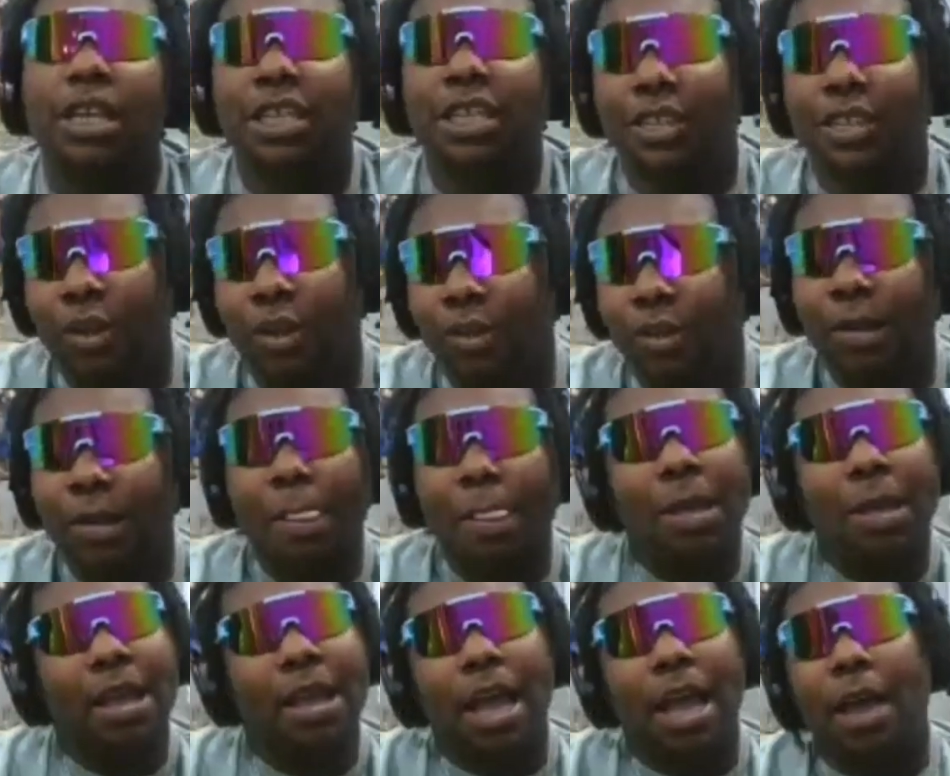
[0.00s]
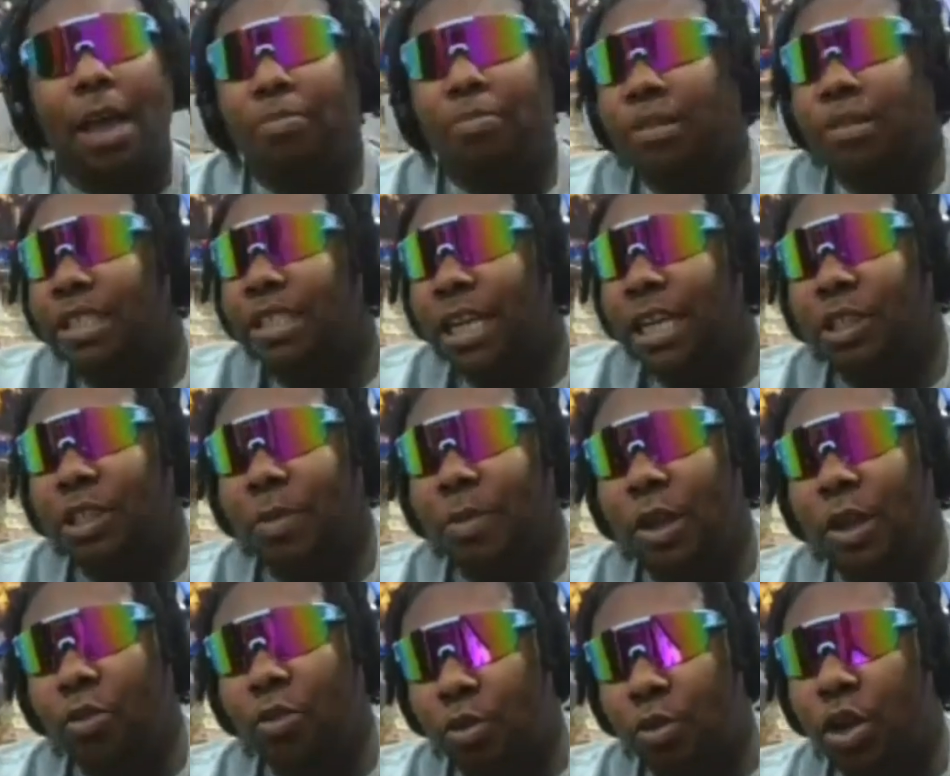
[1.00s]
saying? So I appreciate you,
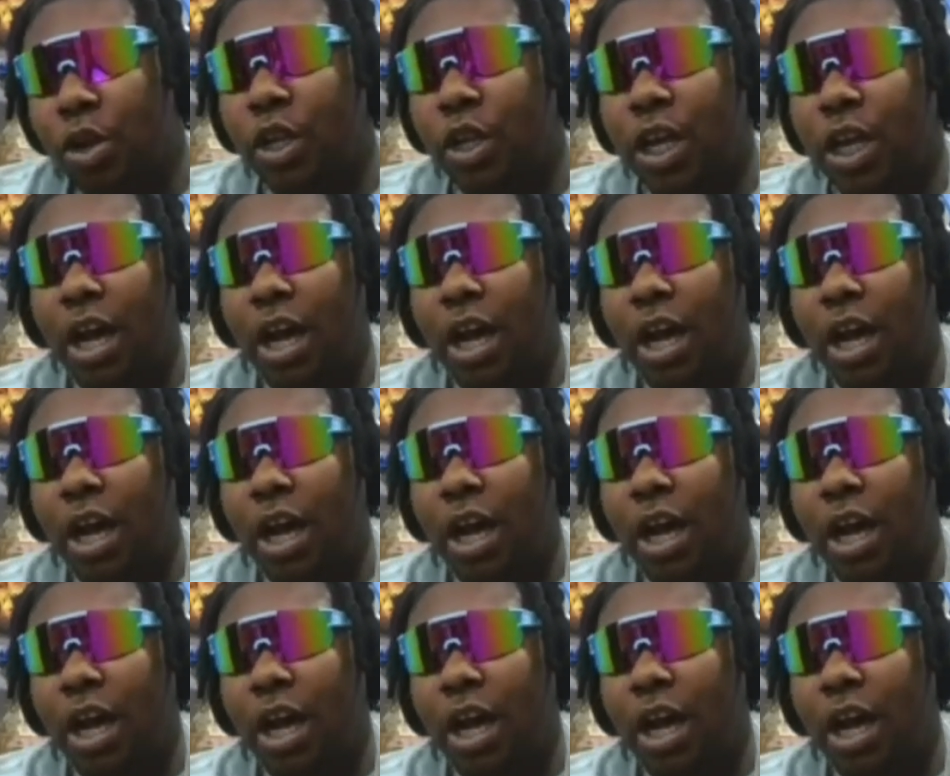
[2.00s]
man. You real